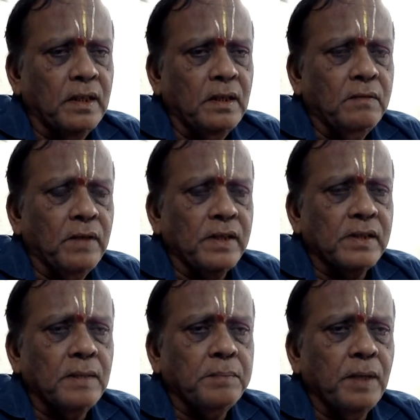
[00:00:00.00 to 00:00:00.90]
For
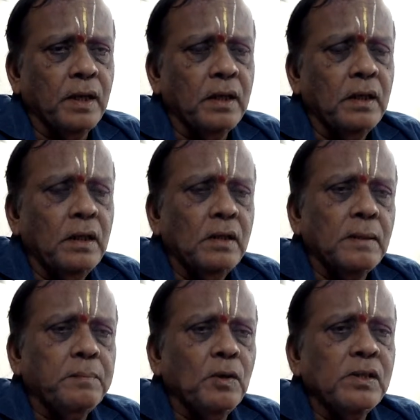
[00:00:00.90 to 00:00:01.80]
example,
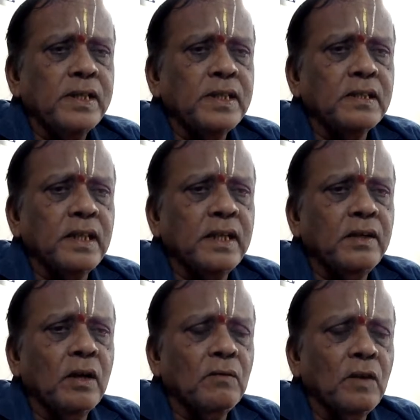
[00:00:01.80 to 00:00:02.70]
suppose let us say you
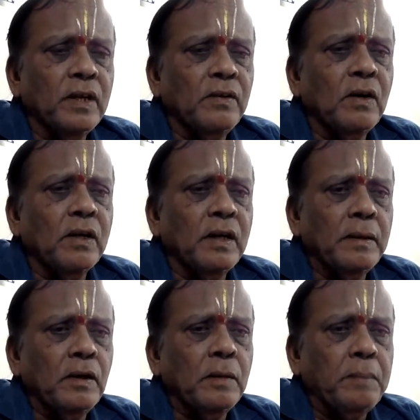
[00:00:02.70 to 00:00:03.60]

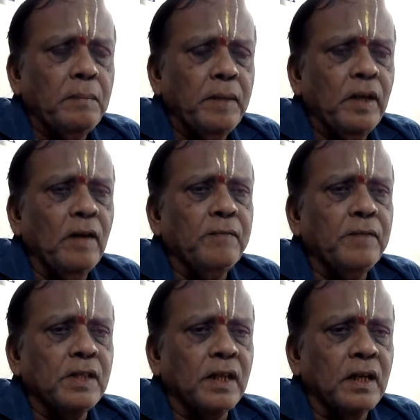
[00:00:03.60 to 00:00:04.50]
are a public
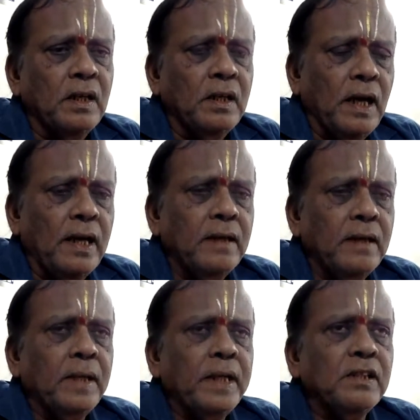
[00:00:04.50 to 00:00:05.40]
officer, and by
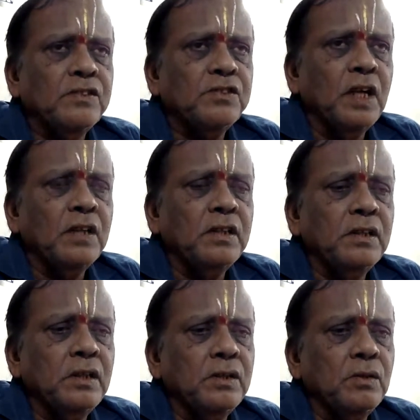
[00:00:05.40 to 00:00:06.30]
discharging the
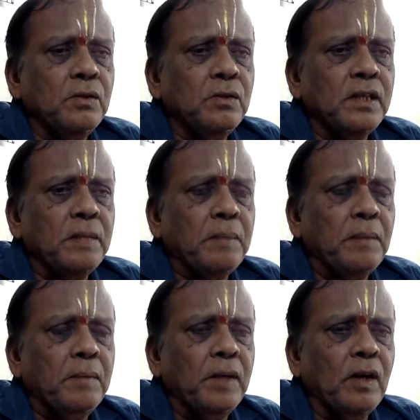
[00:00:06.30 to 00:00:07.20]
duties in a
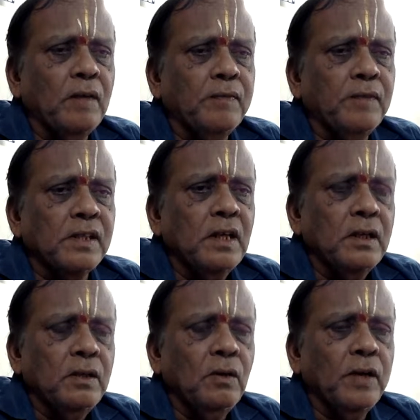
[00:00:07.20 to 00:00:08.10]
public office,
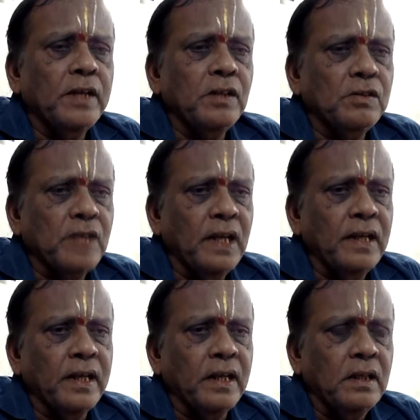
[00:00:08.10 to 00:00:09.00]
you get your
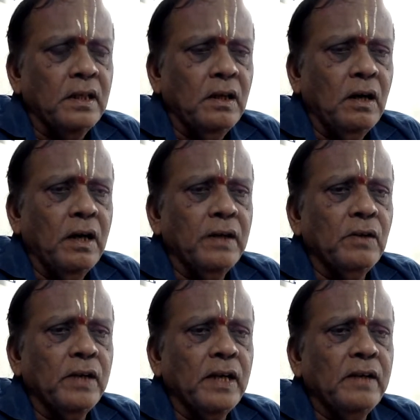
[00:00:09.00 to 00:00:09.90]
salary, or
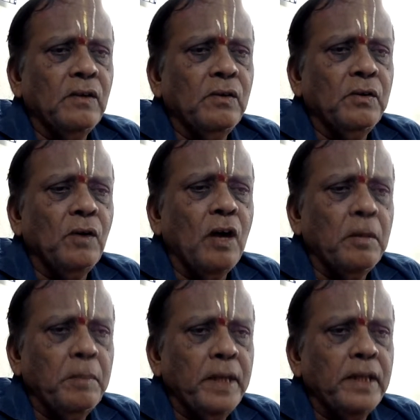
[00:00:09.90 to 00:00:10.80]
you
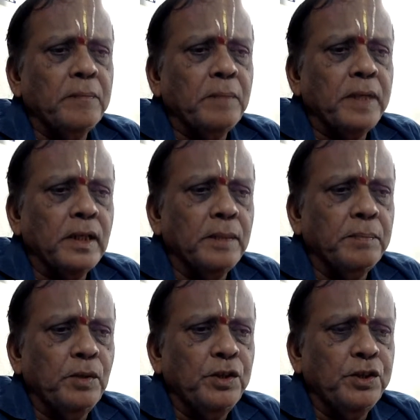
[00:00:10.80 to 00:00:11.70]
occupy that particular
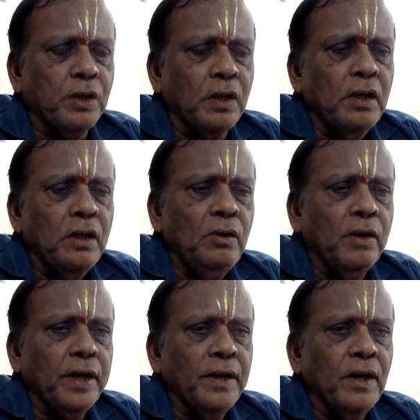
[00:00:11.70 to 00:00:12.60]
position. You
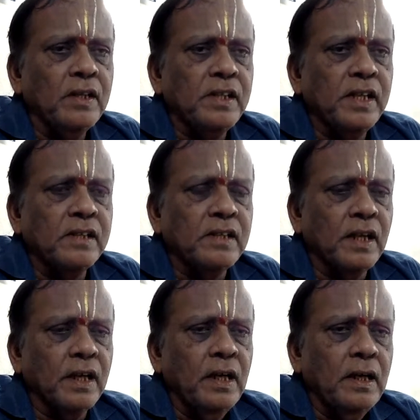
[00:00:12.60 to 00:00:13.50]
cannot say, sir,
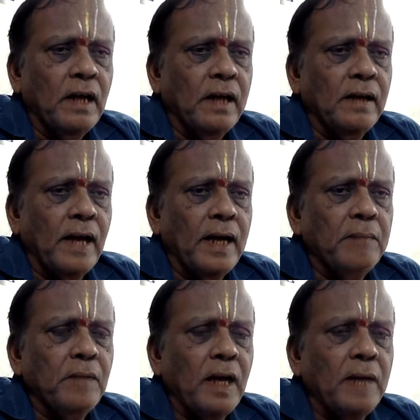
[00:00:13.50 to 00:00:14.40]
I
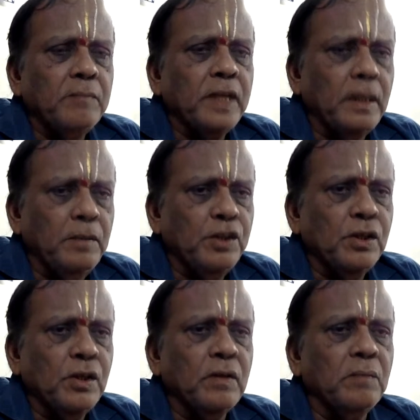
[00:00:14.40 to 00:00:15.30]
am the commissioner of
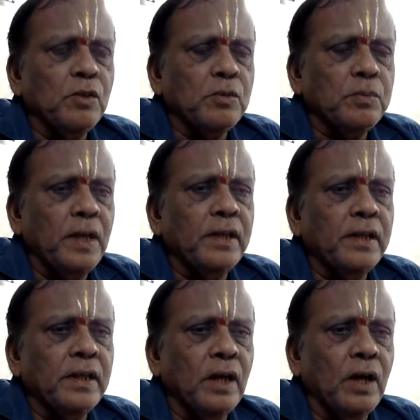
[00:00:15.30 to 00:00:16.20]
the municipality
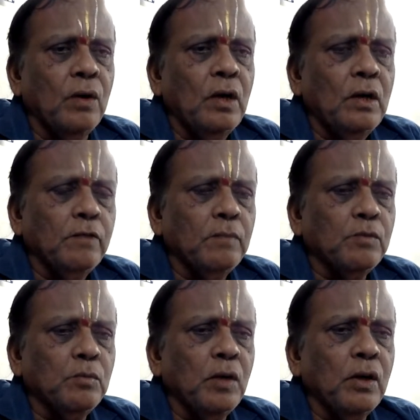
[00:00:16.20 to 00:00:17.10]
now. From
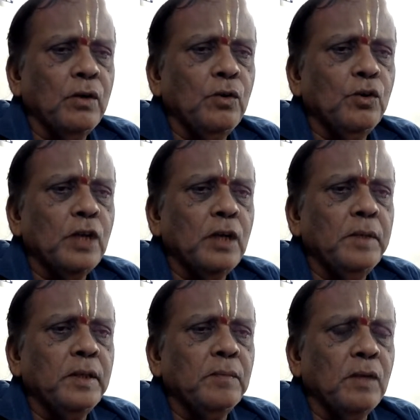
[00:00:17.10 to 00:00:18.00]
tomorrow, you shall be
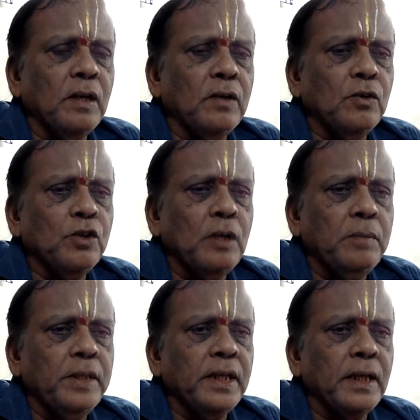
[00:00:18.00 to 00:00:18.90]

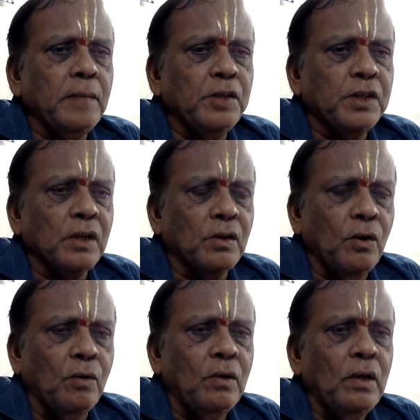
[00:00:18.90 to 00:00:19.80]
the commissioner. No,
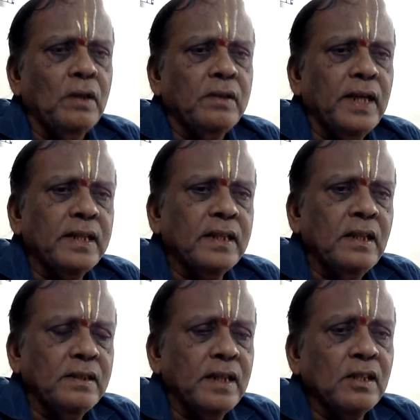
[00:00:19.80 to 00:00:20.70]
that
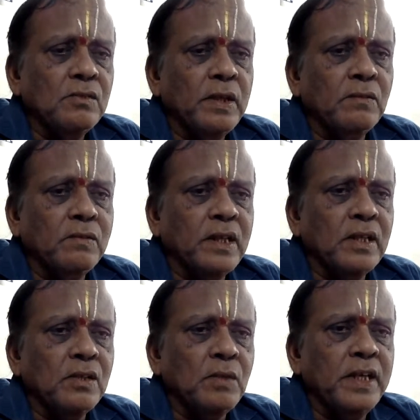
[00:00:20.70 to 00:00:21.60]
is why
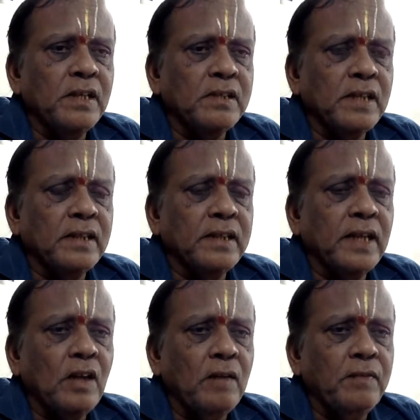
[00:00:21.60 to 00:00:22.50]
it is said that
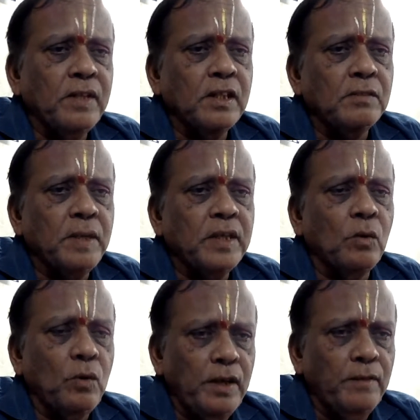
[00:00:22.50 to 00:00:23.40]
office is meant
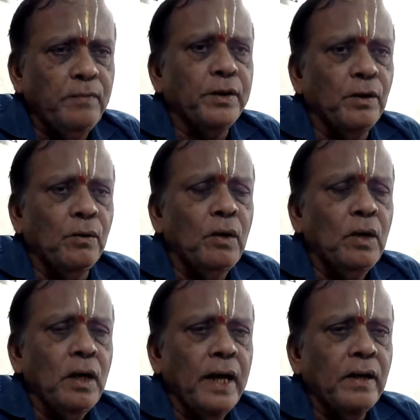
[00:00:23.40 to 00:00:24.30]
only for you
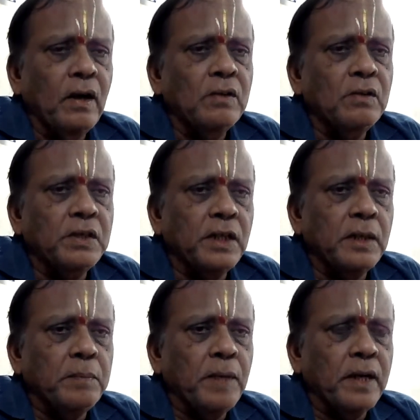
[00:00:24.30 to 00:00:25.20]
and not to a third
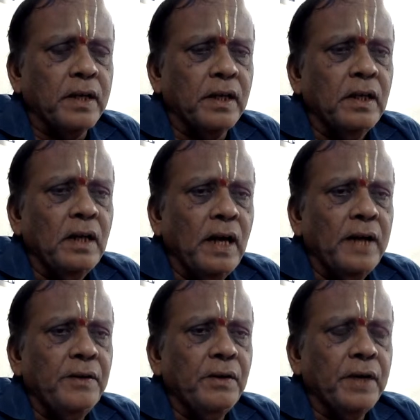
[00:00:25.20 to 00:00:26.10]
party, and
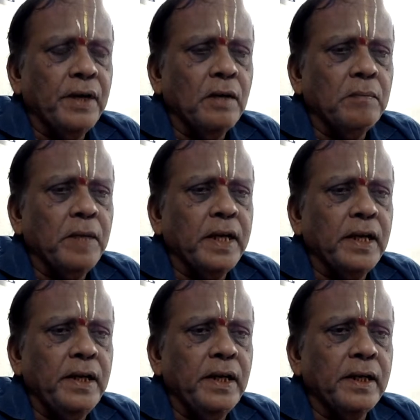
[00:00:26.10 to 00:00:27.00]
you cannot make any
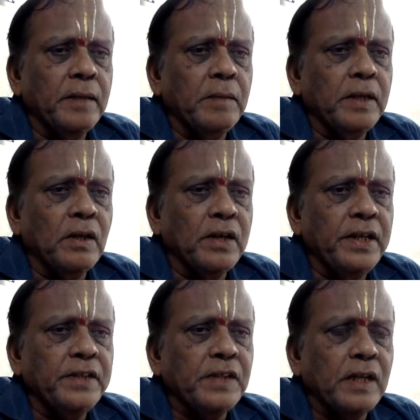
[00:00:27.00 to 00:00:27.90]
agreement or any
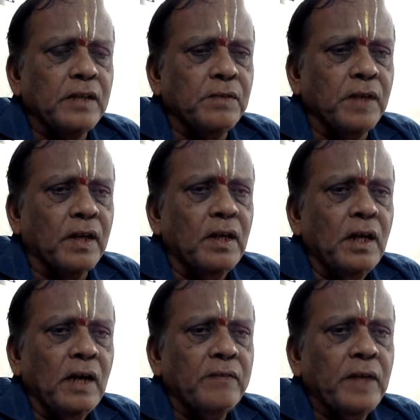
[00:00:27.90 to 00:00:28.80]
transfer
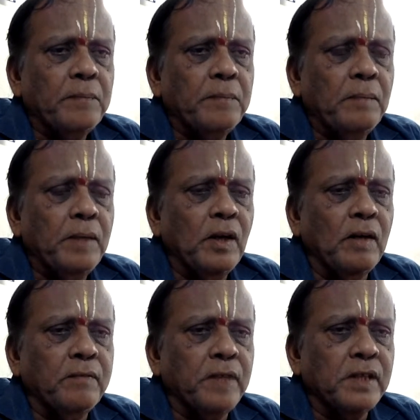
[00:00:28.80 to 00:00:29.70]
of that public
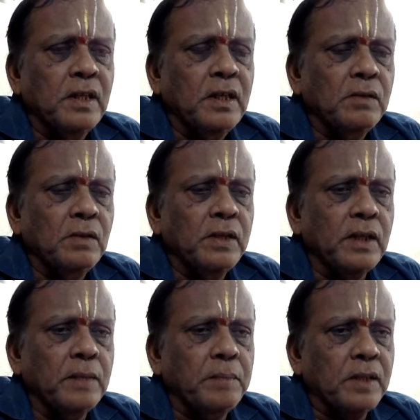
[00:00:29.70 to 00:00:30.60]
office to a third
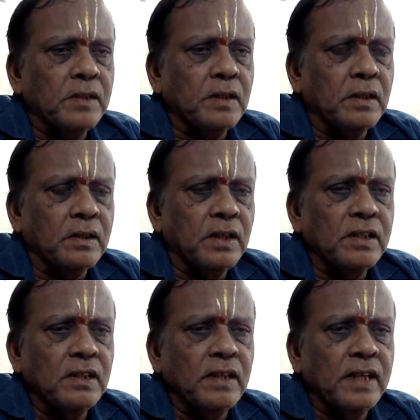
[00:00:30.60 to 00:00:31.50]
person. This is the
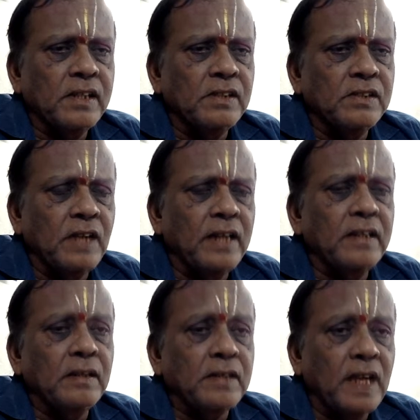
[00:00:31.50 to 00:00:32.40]
next and the
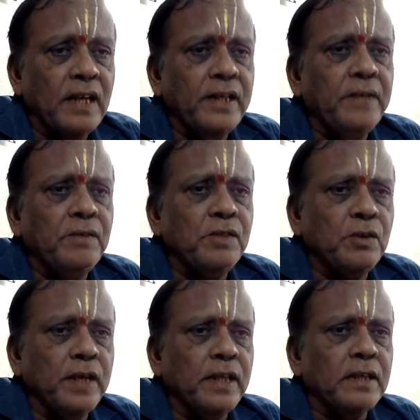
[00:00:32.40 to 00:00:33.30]
salary which you
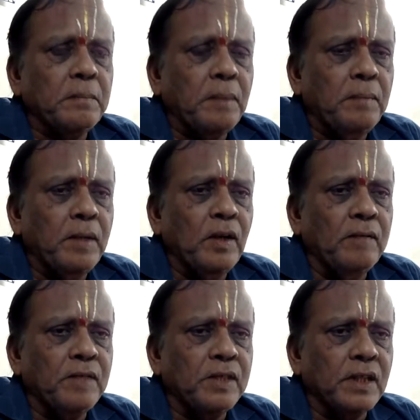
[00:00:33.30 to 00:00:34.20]
get as a public
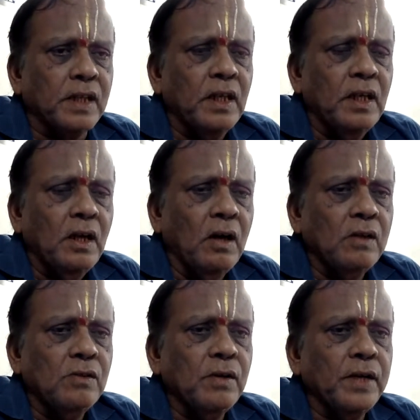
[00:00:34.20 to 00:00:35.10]
officer
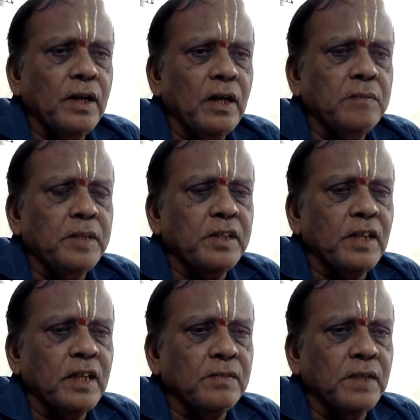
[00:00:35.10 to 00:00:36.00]
also cannot be
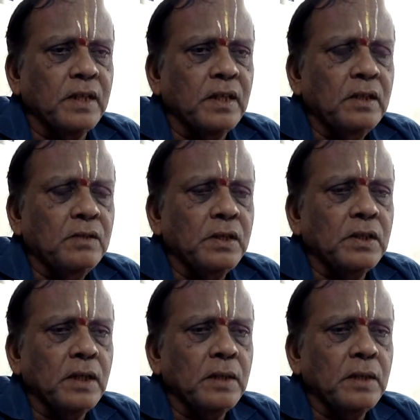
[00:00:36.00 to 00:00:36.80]
transferred to a third